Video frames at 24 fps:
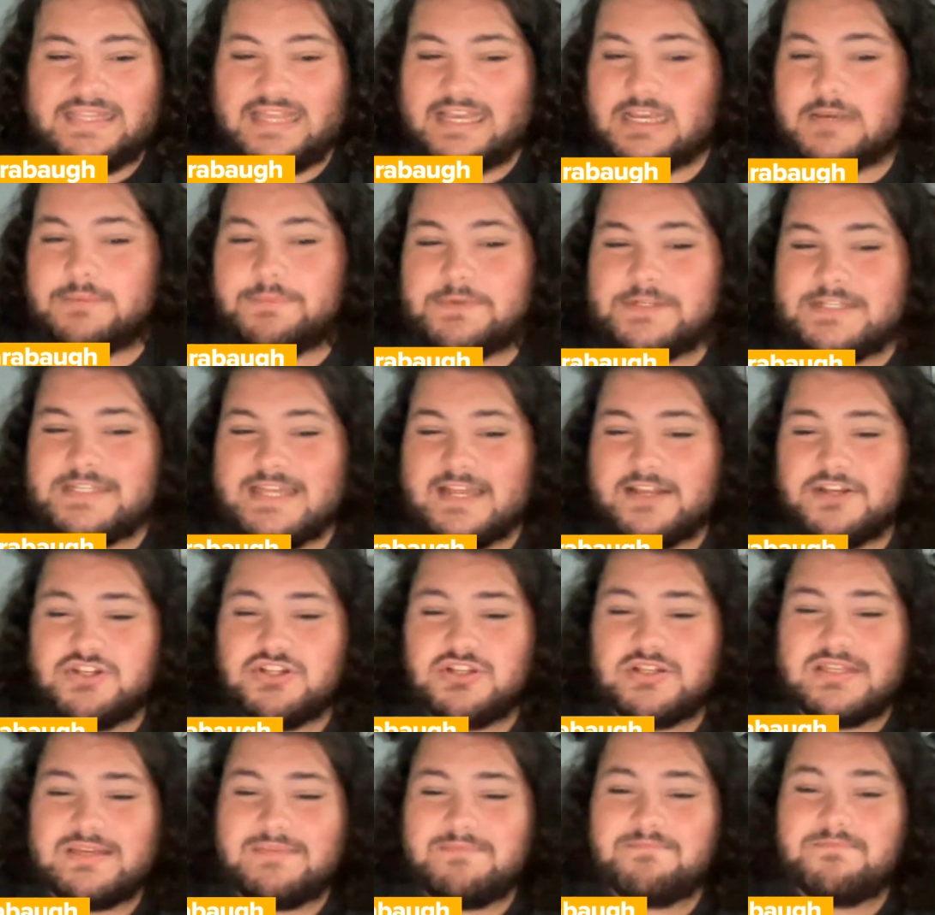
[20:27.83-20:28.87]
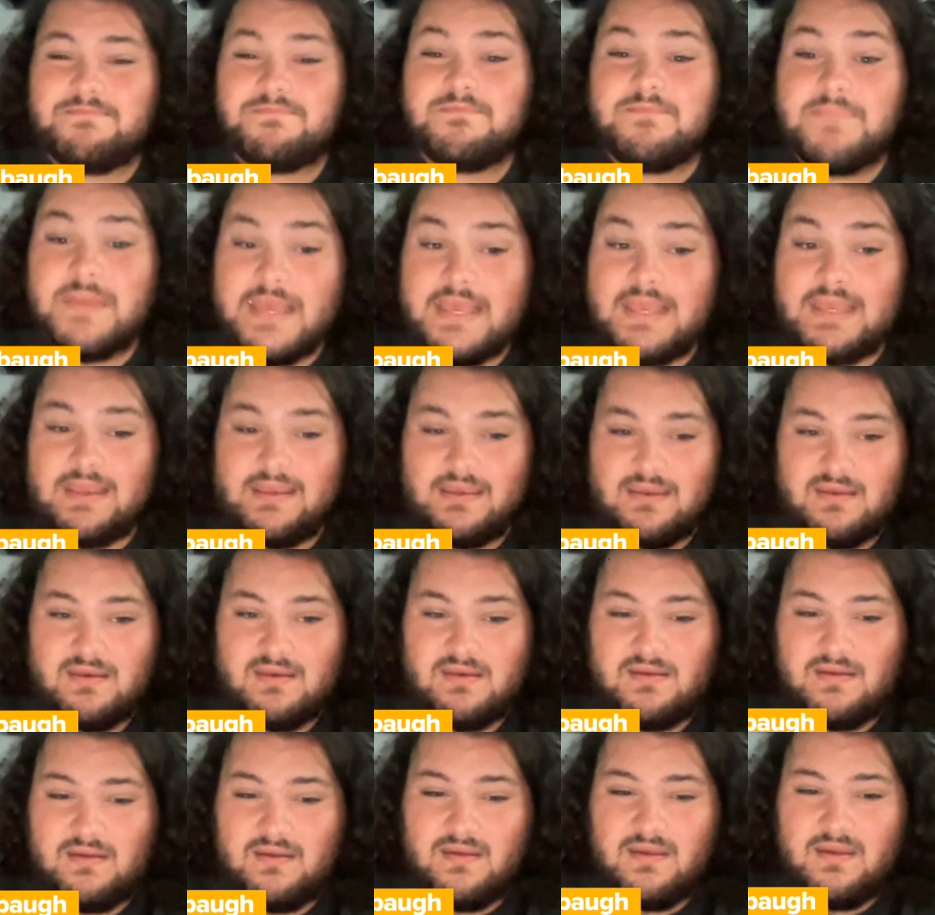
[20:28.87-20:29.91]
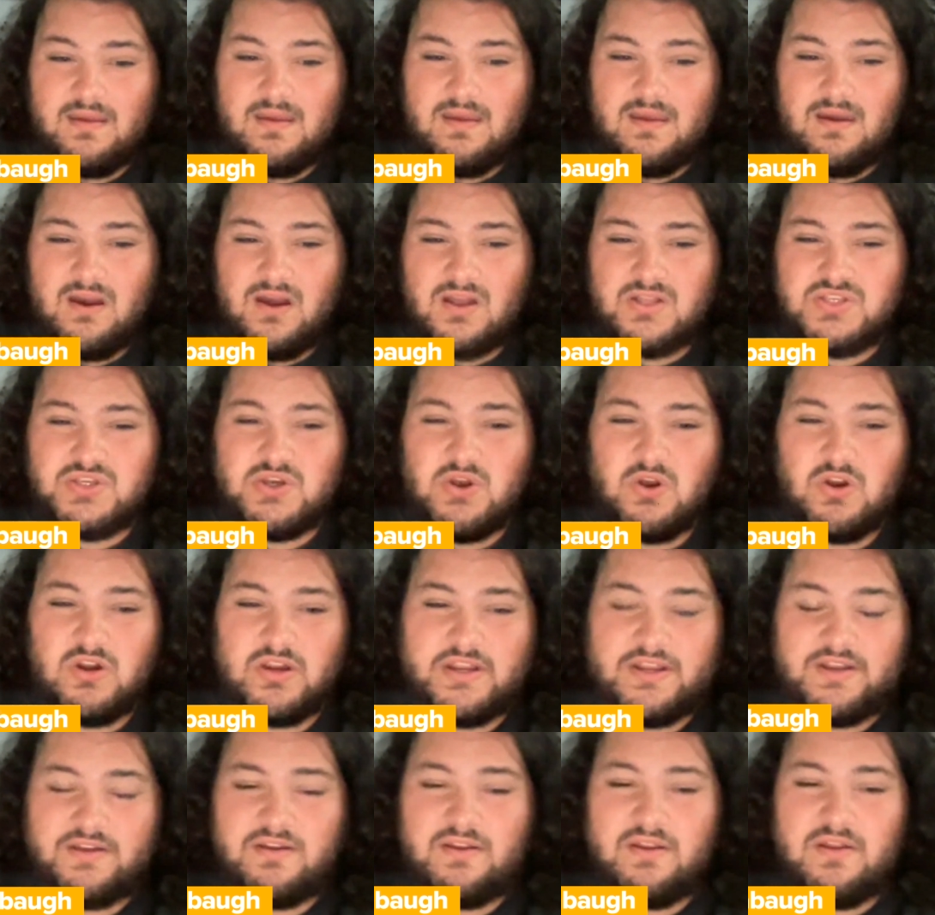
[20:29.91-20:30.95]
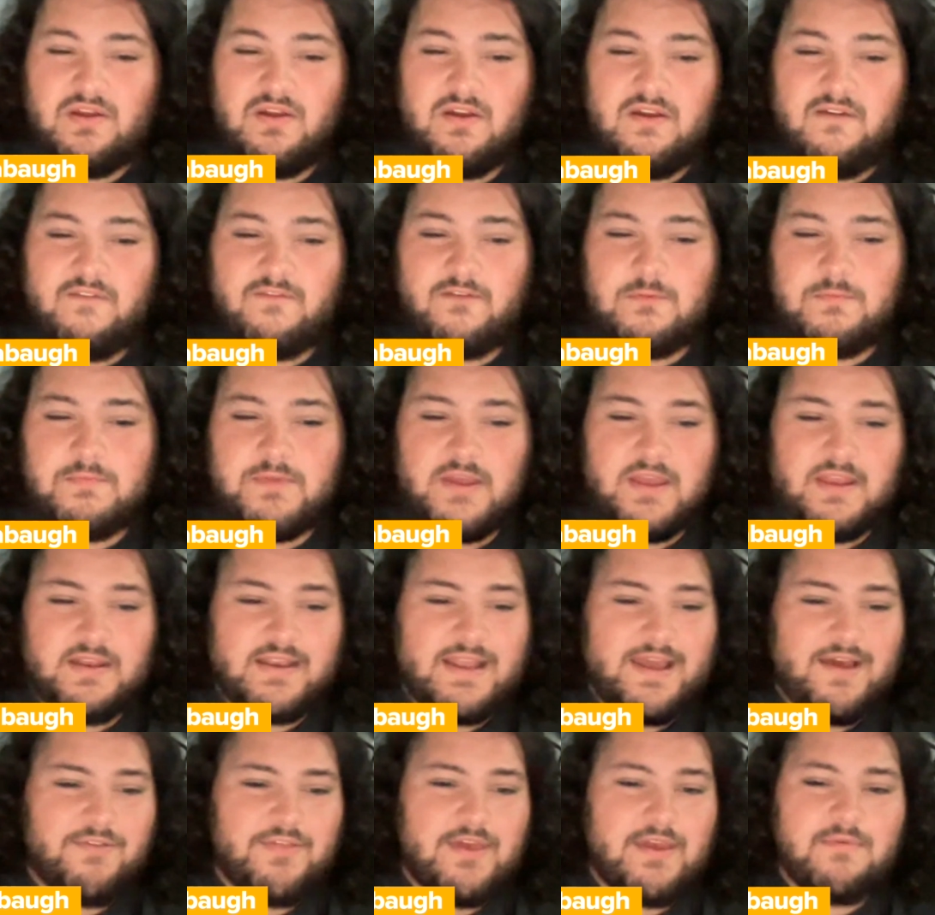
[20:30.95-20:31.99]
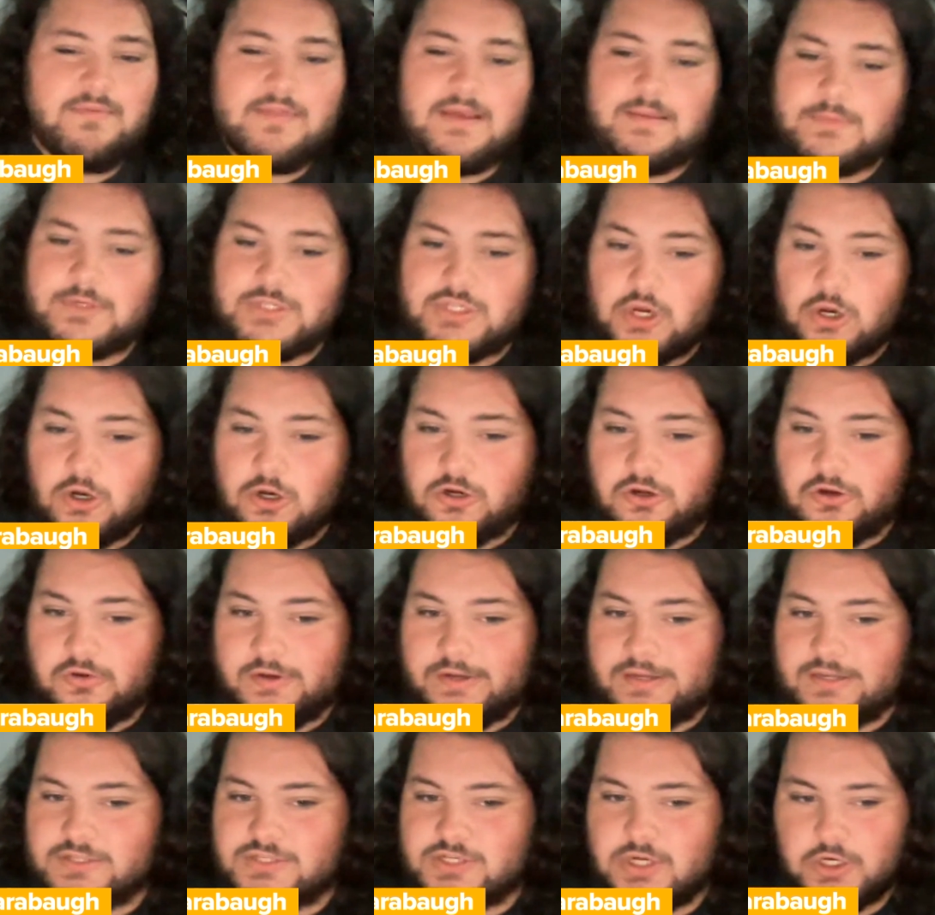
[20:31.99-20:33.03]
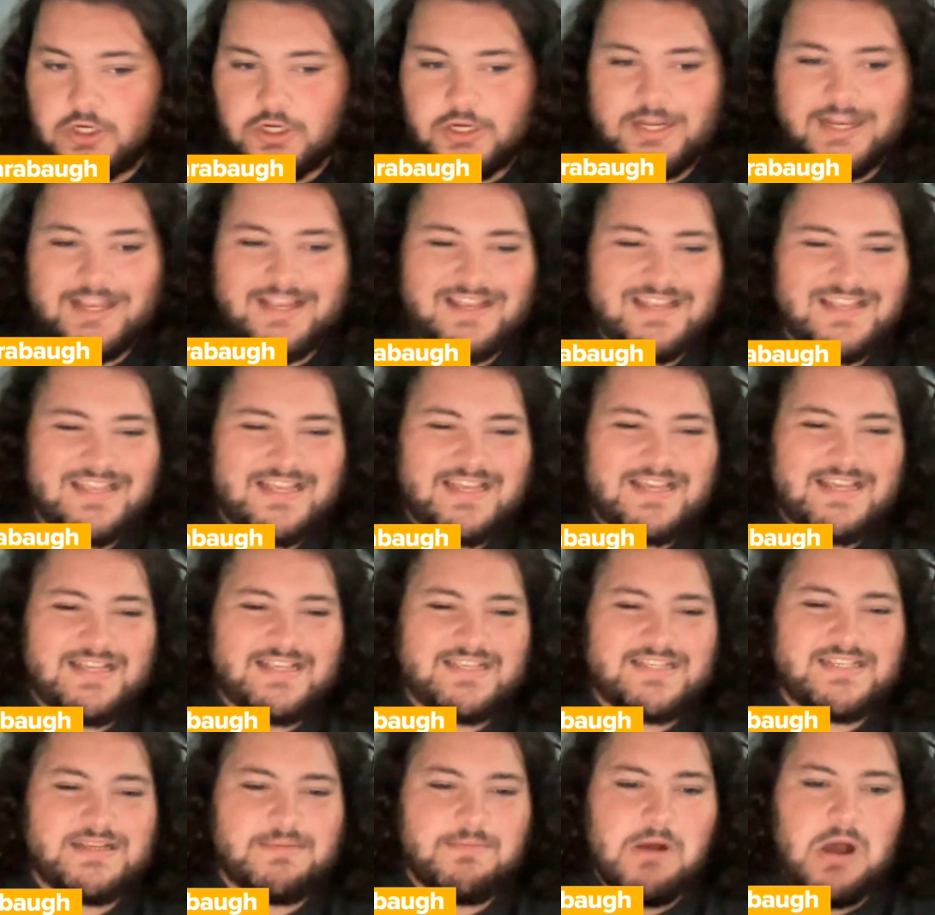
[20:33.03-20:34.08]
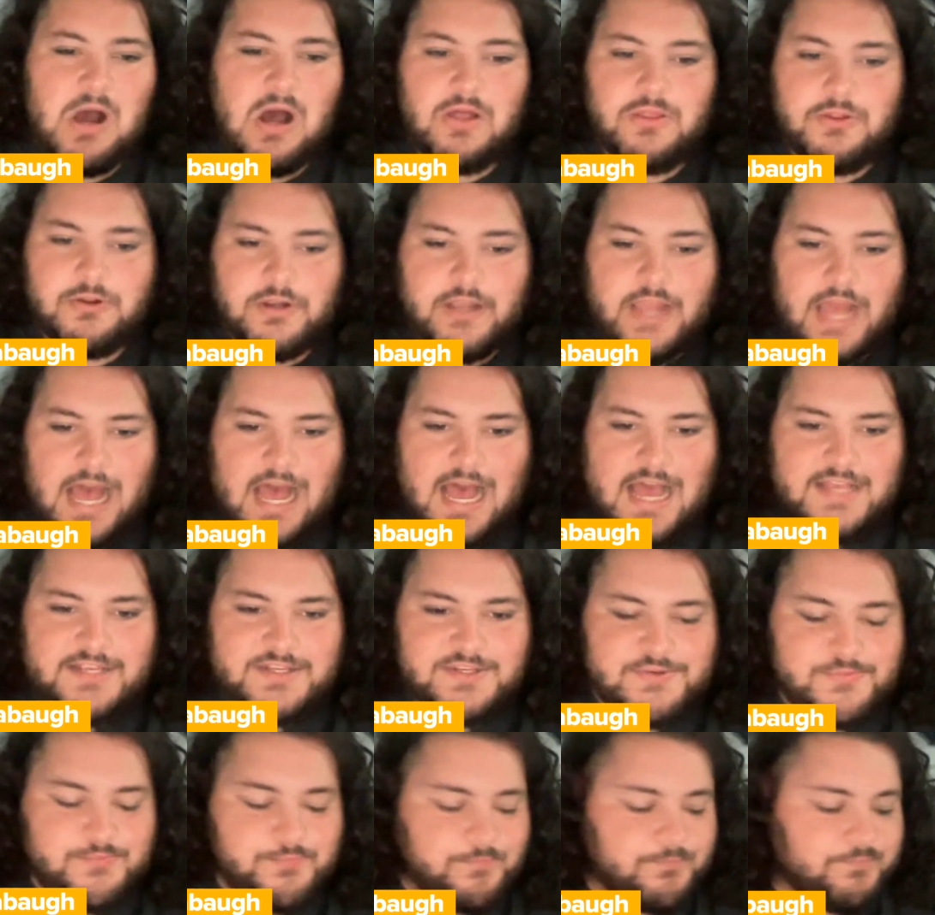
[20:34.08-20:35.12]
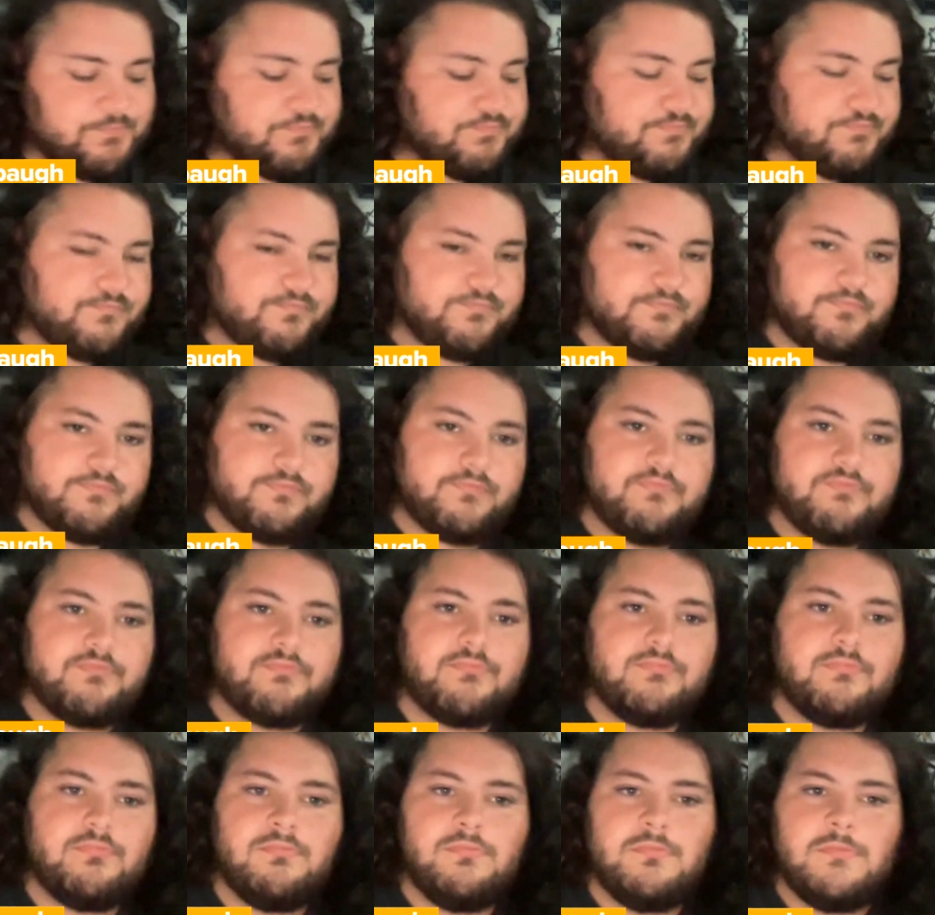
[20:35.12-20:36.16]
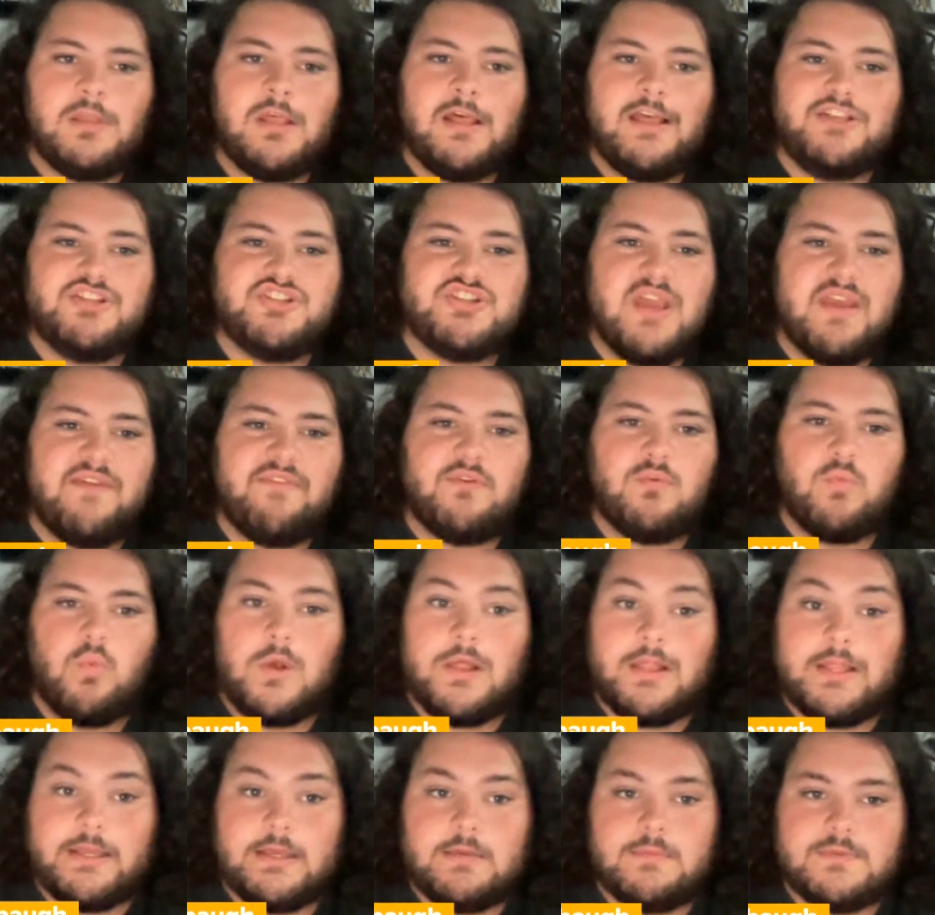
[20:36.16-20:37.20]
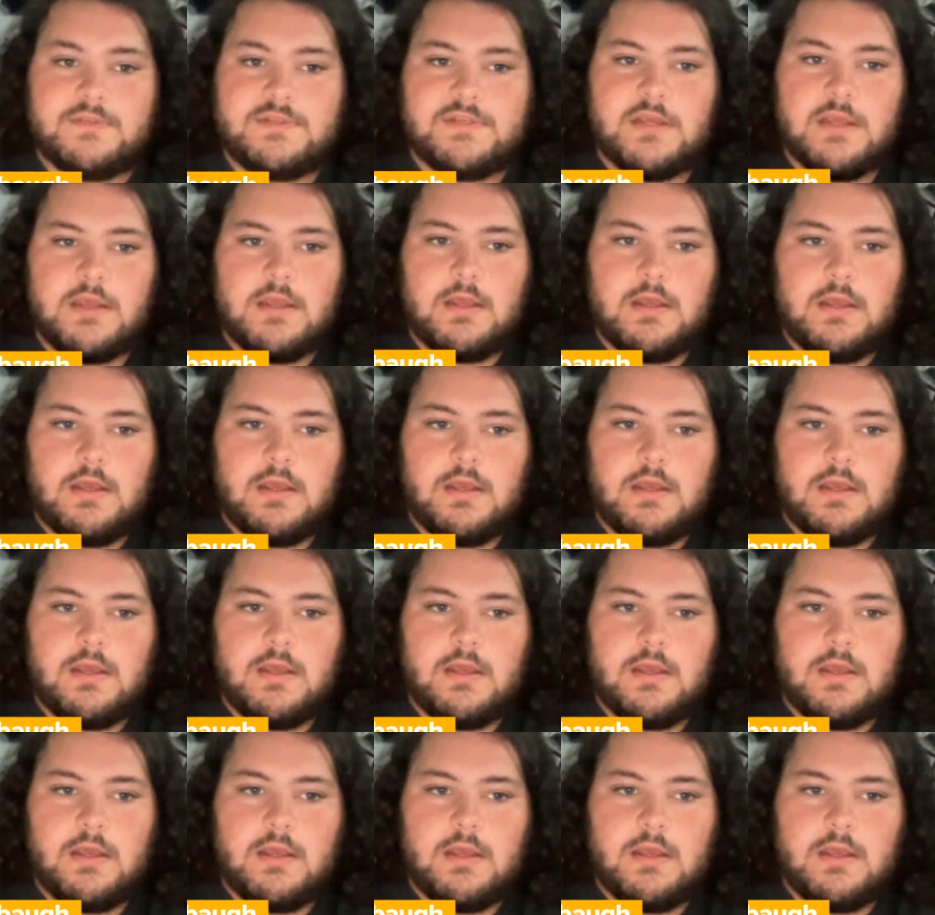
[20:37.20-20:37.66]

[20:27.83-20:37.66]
that could potentially be a target for Pitt. Now they were targeting some other guys like Jevin Williams